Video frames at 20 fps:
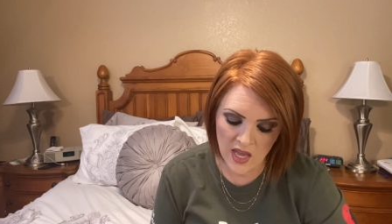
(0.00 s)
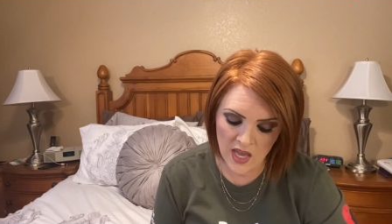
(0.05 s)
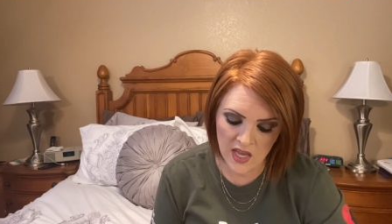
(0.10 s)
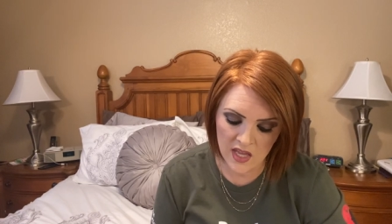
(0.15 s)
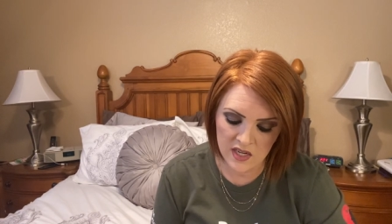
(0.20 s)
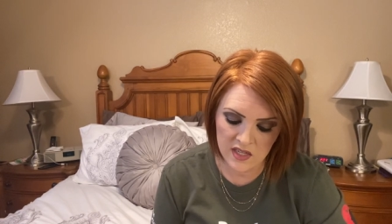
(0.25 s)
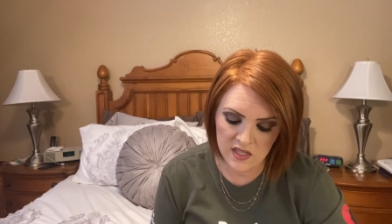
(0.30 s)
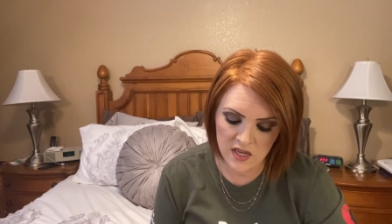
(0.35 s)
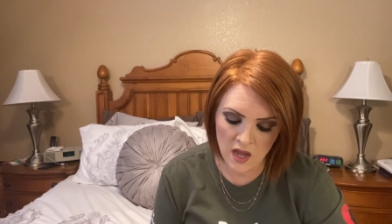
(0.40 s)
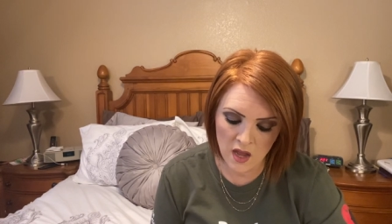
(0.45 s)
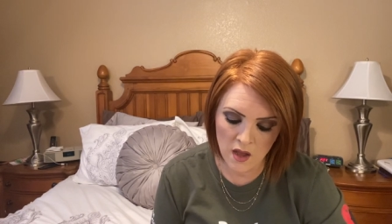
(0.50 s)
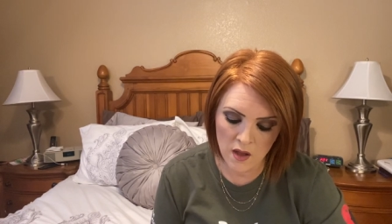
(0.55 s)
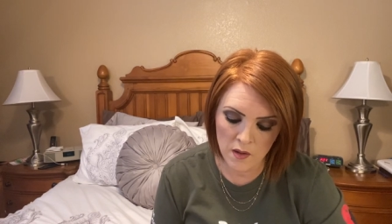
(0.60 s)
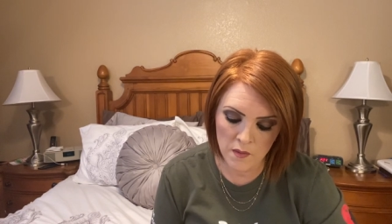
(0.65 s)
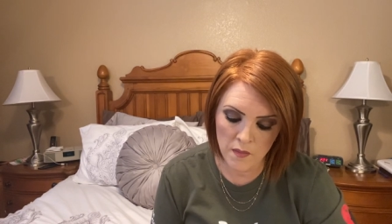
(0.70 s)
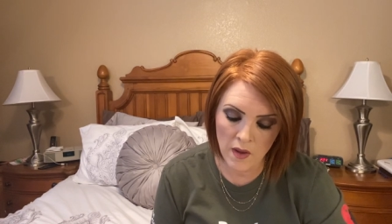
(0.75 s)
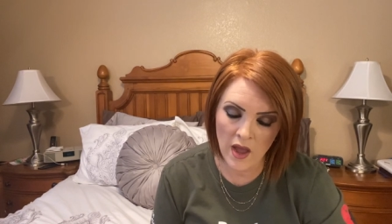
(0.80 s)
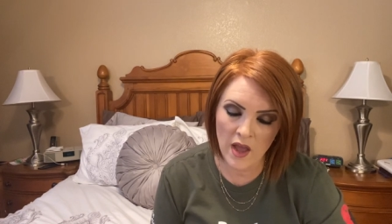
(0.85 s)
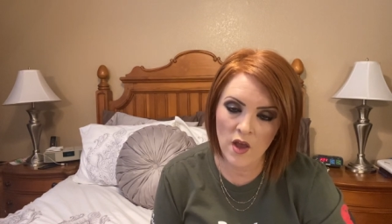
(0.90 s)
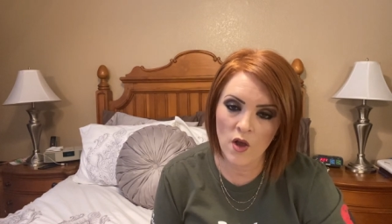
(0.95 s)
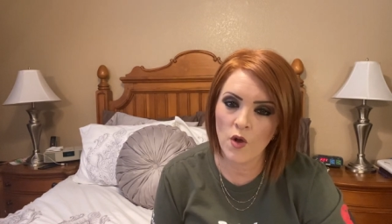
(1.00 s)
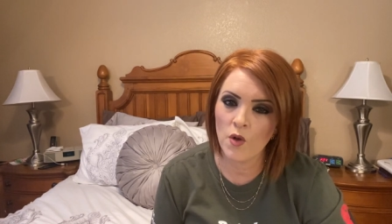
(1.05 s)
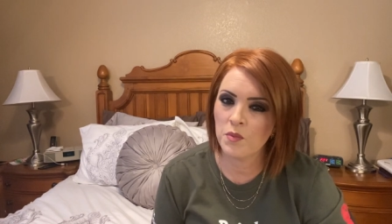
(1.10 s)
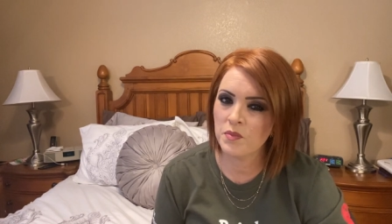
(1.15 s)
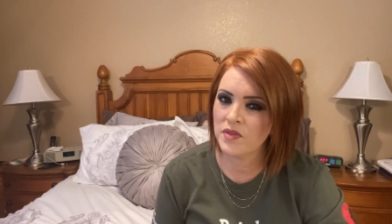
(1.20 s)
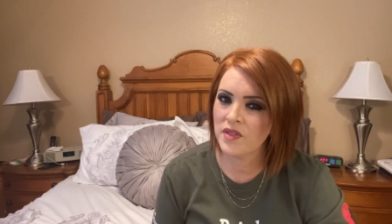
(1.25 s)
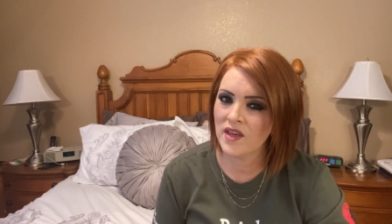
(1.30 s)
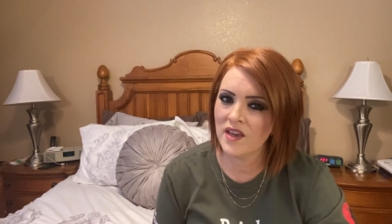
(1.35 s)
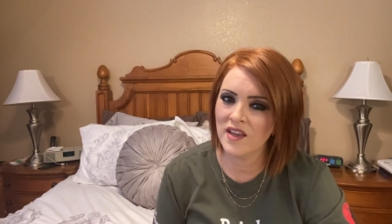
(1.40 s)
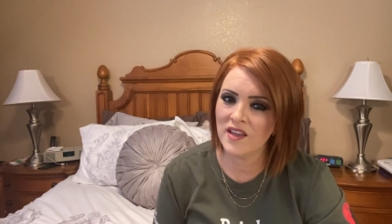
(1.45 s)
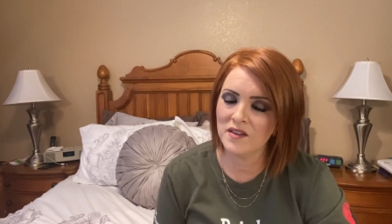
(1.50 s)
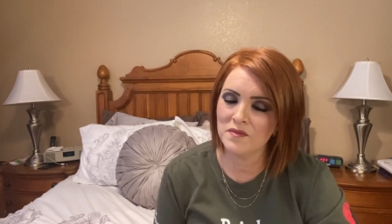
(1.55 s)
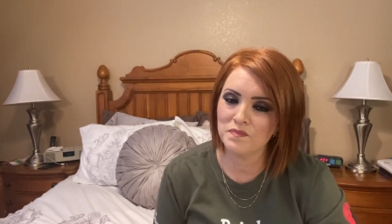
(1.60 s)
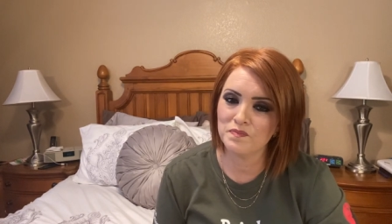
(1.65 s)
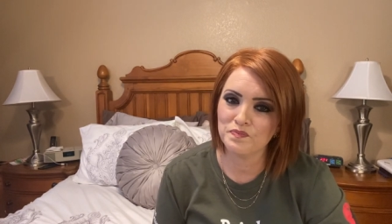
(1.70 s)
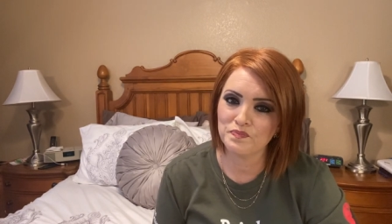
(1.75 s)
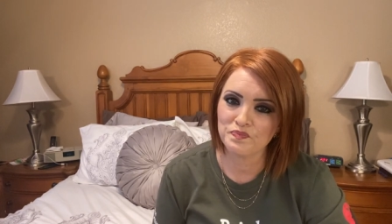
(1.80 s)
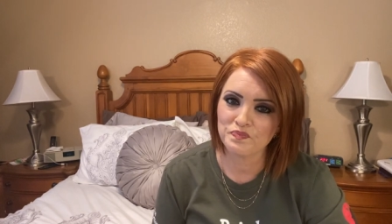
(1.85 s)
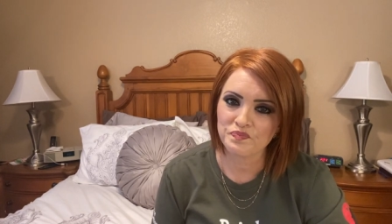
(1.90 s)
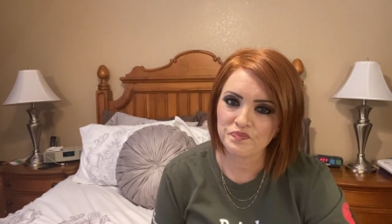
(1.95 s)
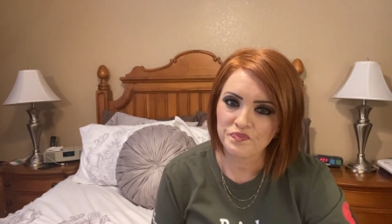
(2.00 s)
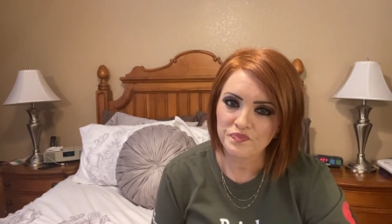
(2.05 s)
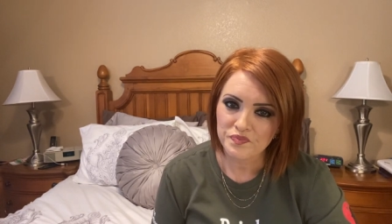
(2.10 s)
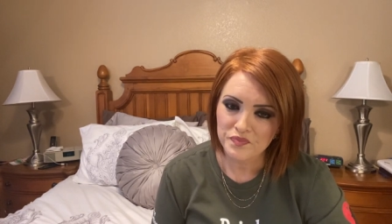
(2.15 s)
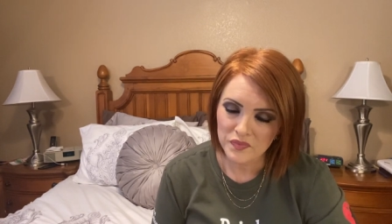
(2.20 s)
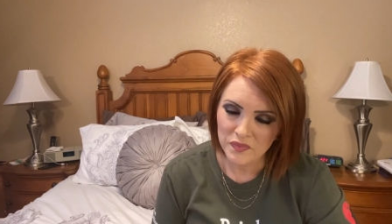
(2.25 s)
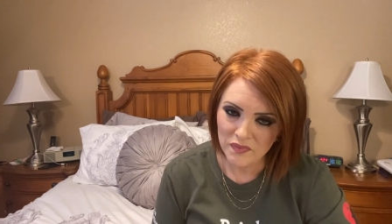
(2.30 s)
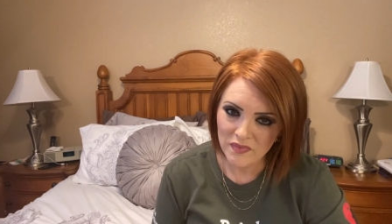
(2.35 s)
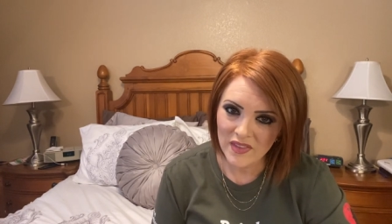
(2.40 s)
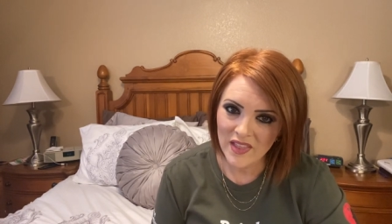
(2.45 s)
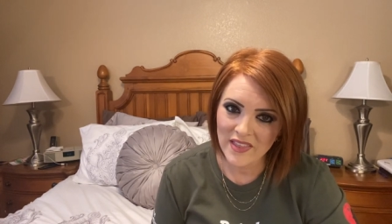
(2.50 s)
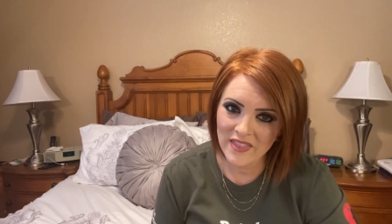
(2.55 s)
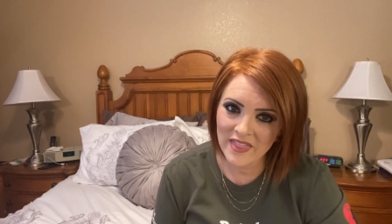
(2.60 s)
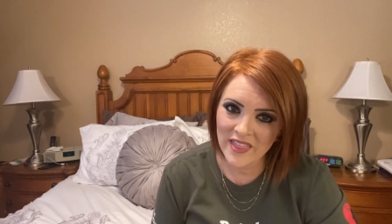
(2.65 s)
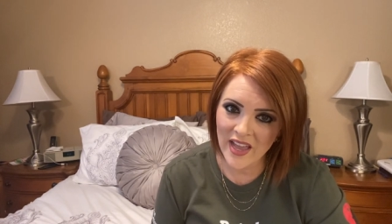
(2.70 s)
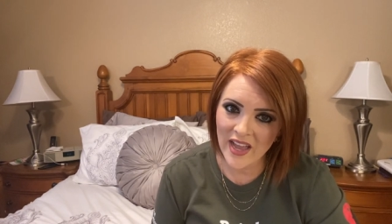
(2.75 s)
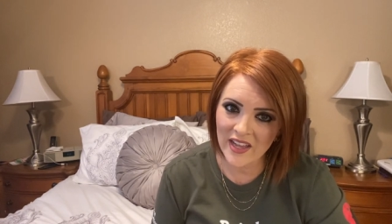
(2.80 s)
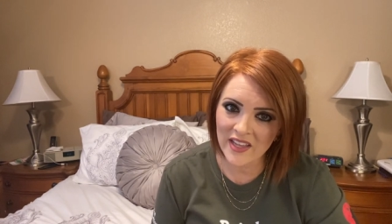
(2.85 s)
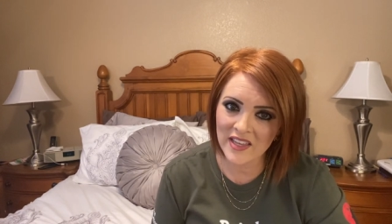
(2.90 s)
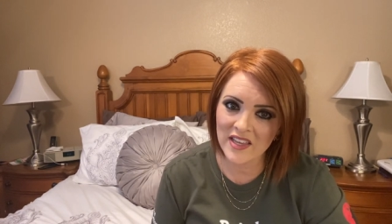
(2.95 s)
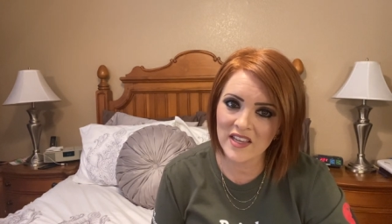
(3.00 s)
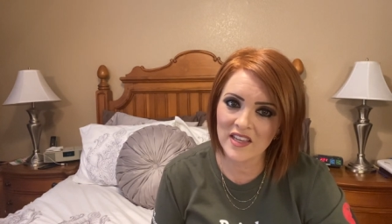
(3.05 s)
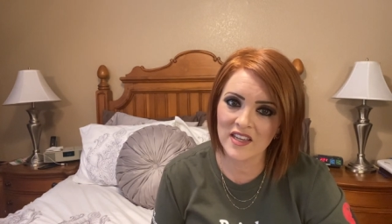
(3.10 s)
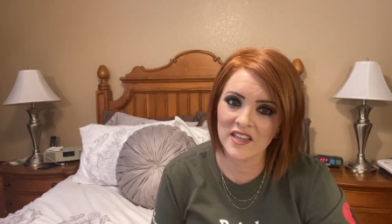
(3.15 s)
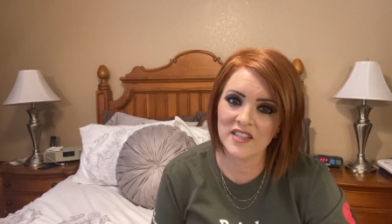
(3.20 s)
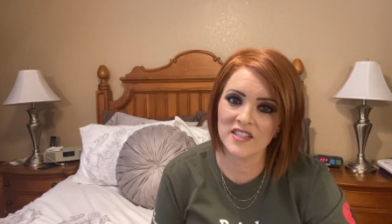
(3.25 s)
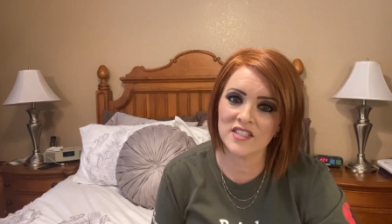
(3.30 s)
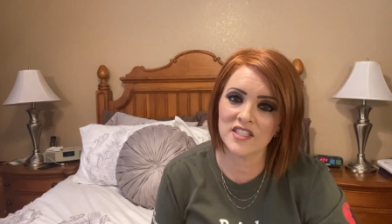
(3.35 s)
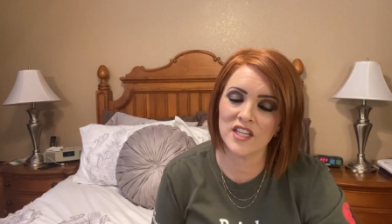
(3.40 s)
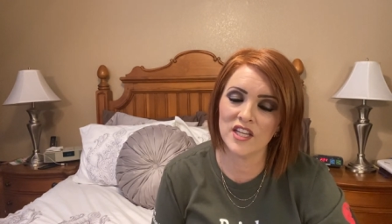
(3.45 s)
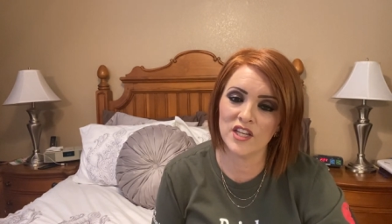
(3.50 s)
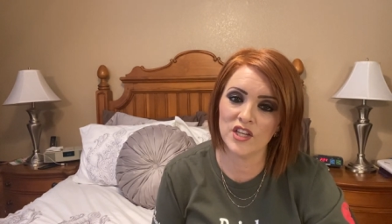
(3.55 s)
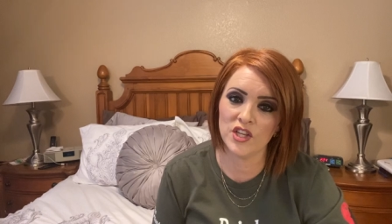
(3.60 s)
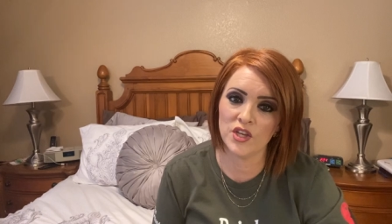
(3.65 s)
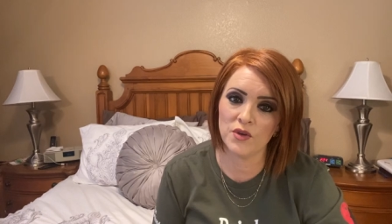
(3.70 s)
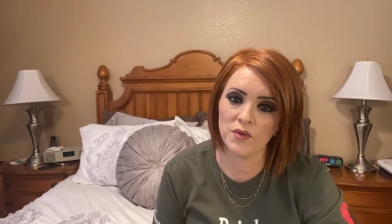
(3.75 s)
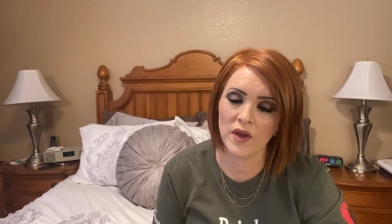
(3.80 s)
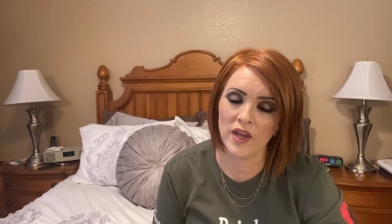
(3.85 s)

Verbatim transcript: And I hope that that can continue.